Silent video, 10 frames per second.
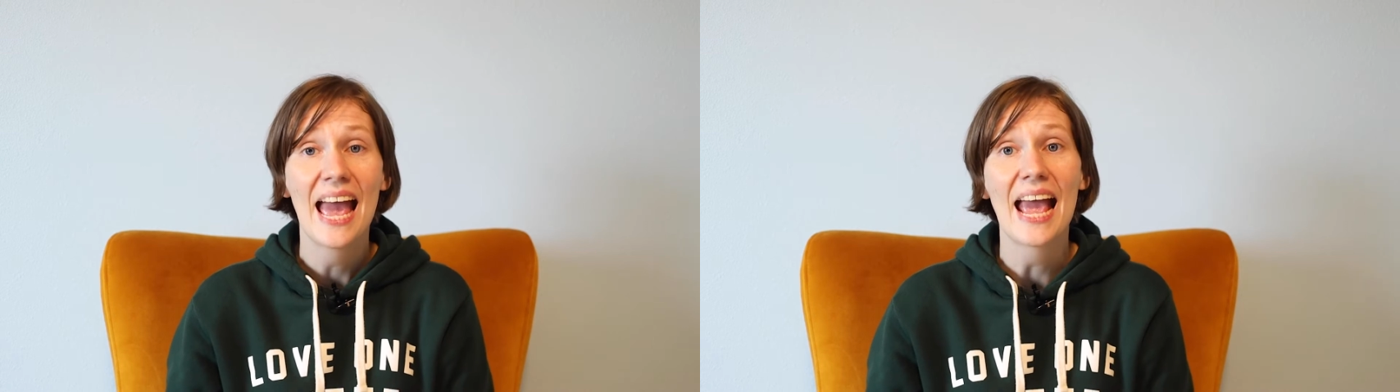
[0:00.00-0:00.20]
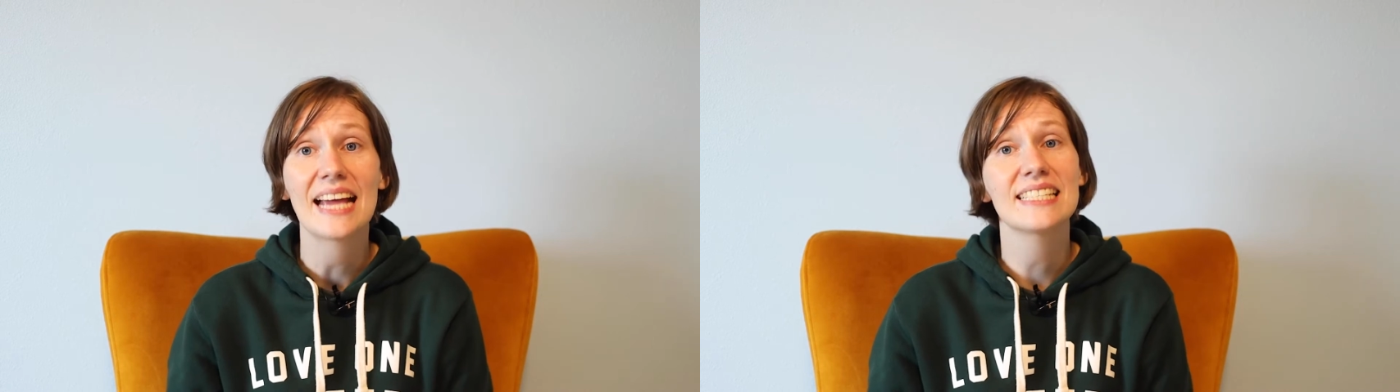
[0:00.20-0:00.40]

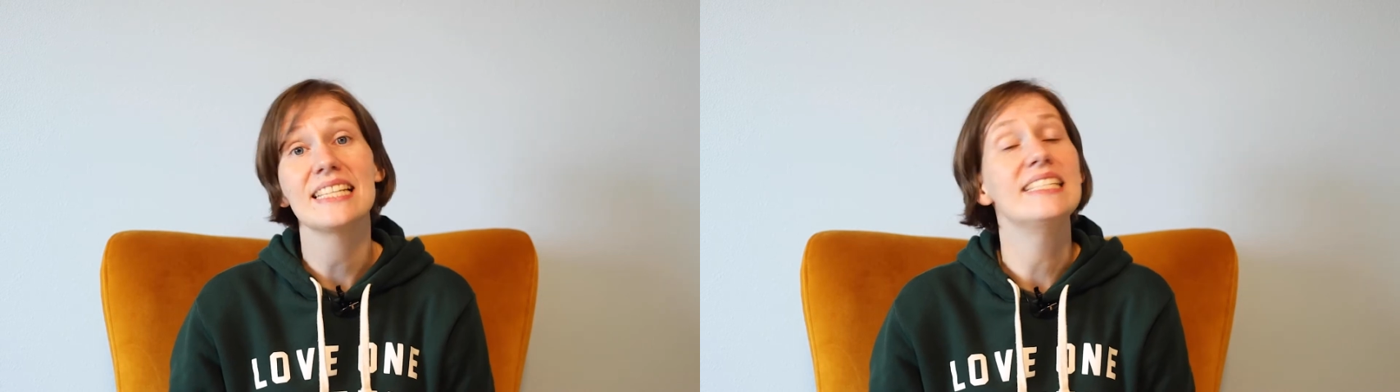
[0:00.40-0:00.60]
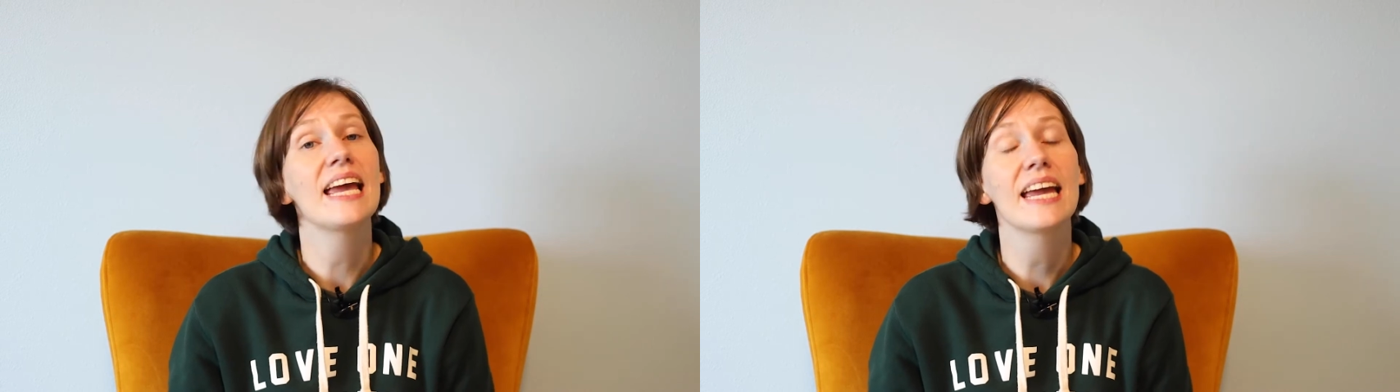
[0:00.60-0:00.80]
And
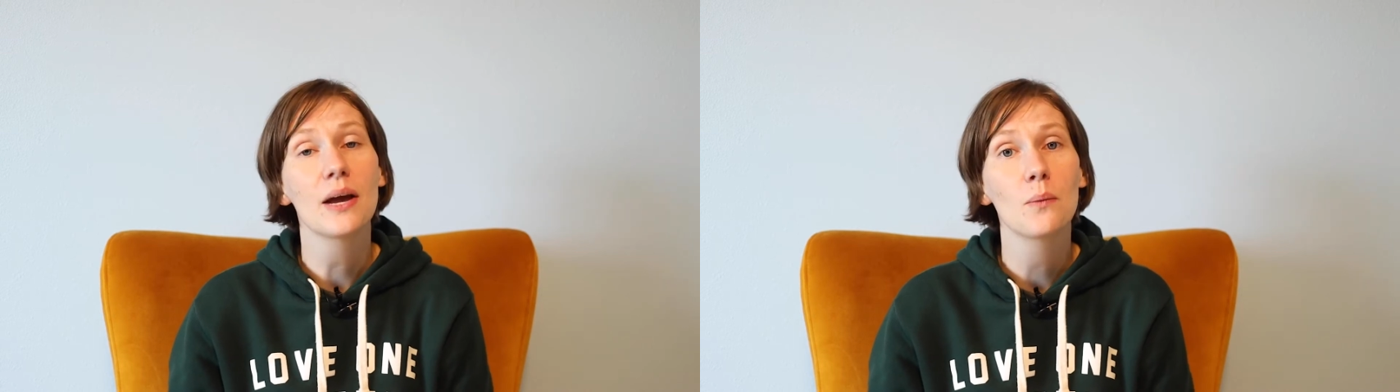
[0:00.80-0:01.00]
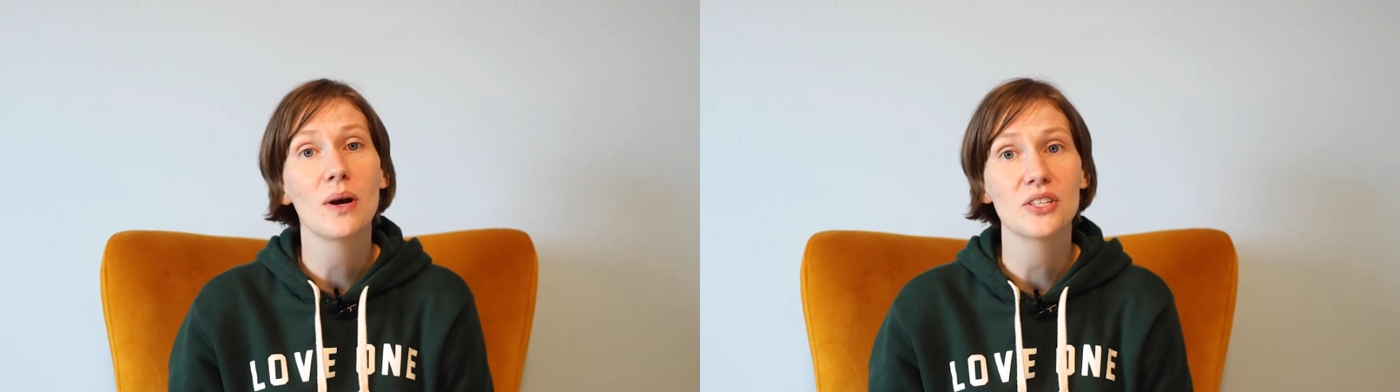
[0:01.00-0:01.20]
today
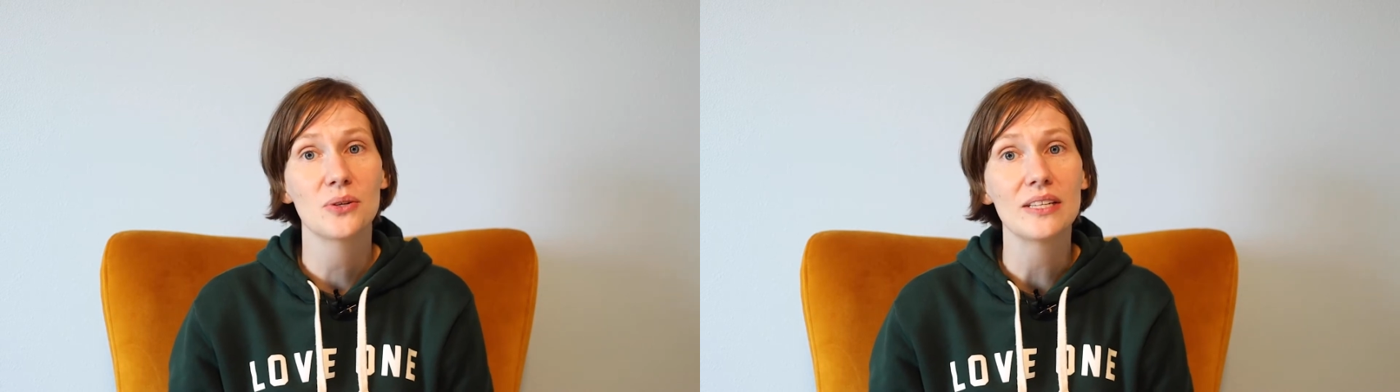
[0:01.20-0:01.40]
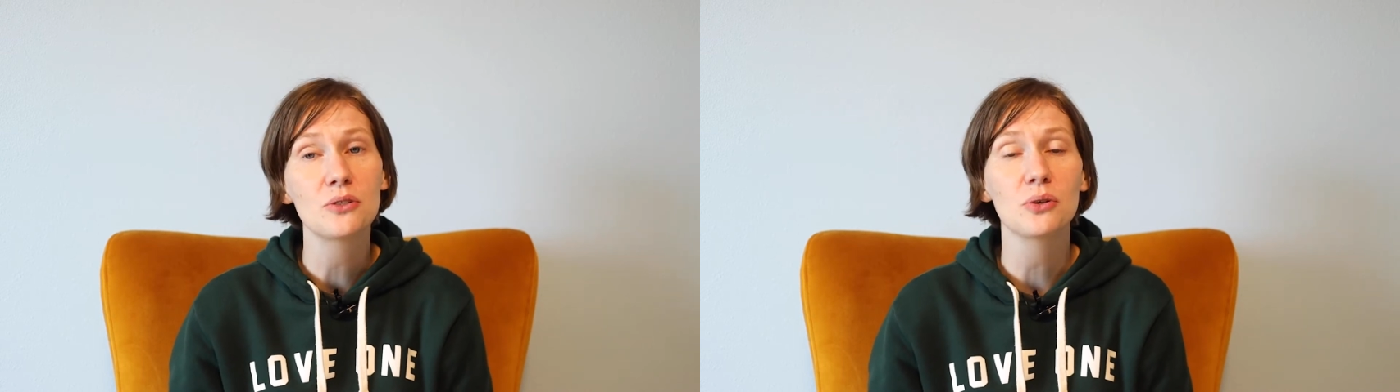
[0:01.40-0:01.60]
I want
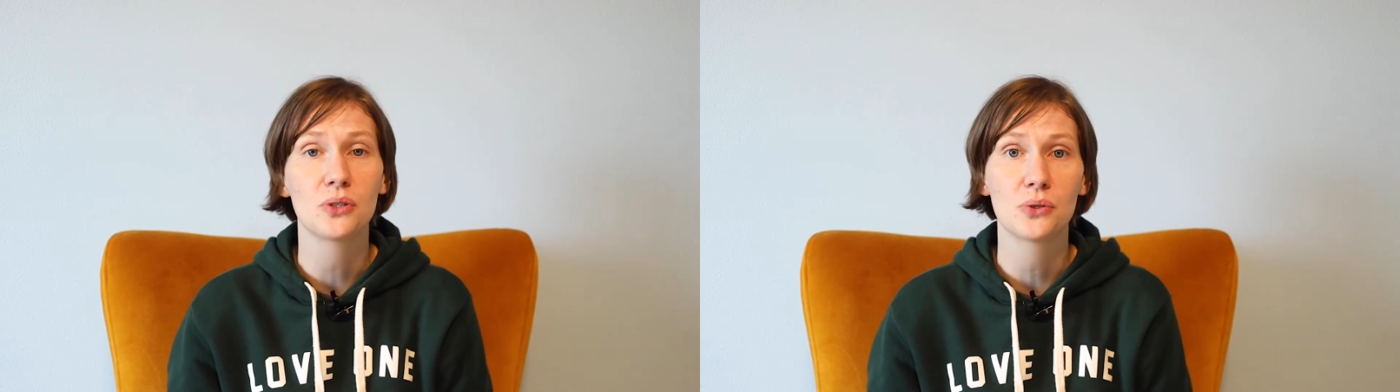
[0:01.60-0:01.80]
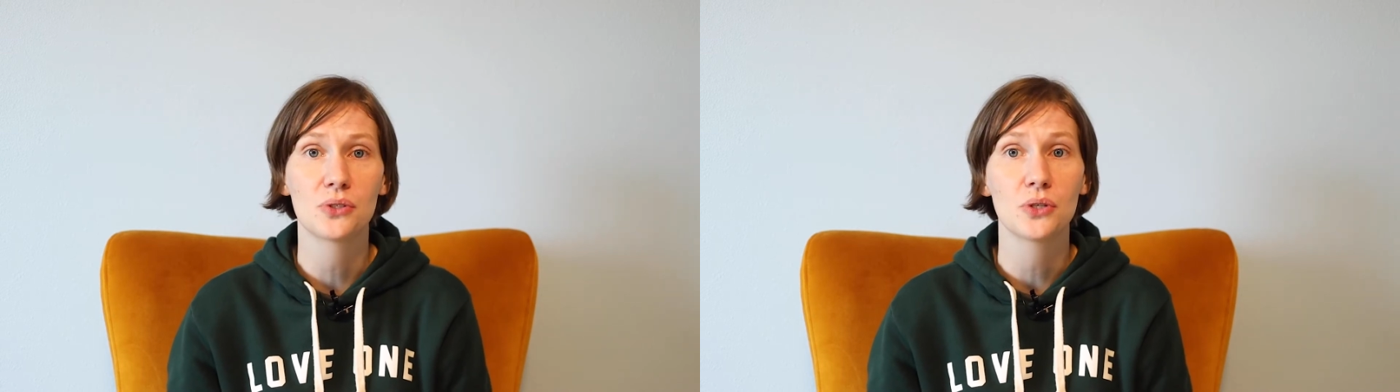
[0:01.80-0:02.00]
to
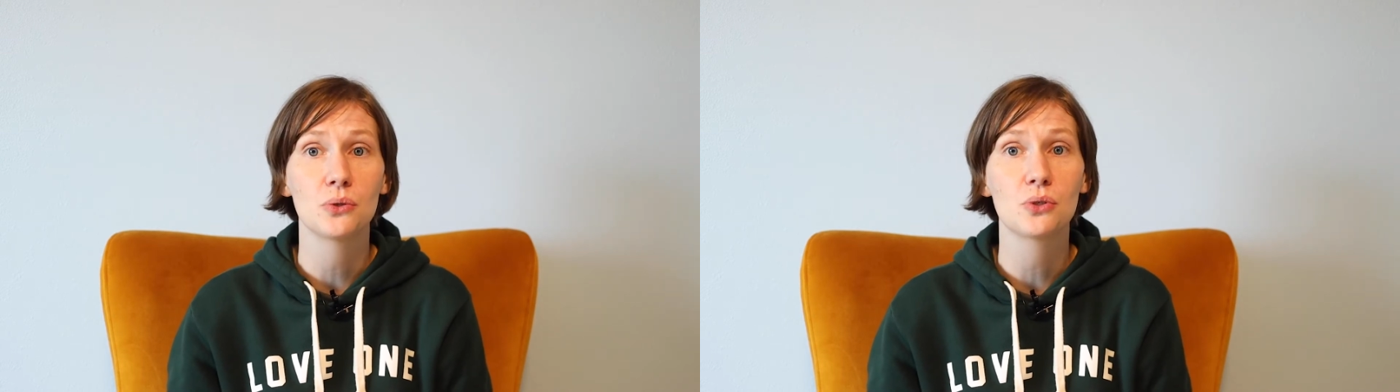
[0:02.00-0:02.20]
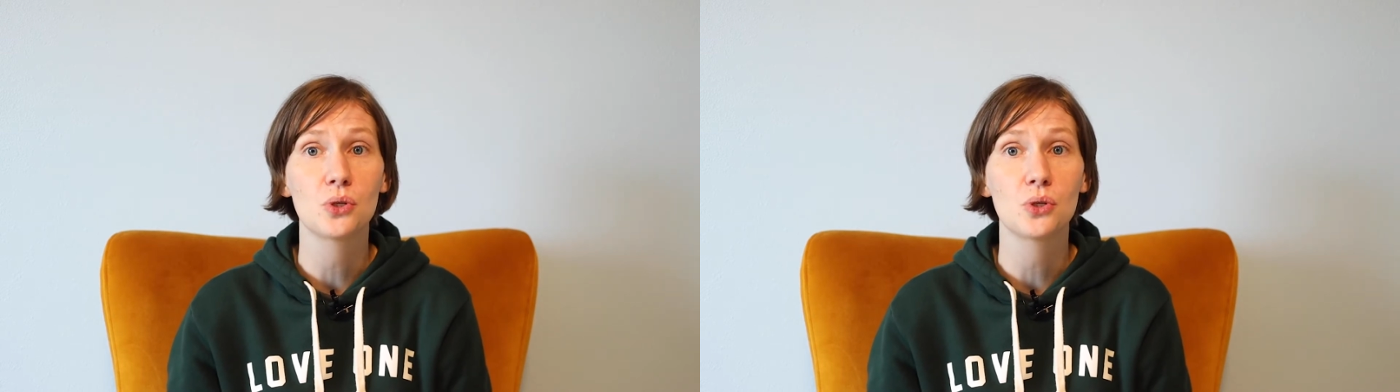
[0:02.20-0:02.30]
introduce you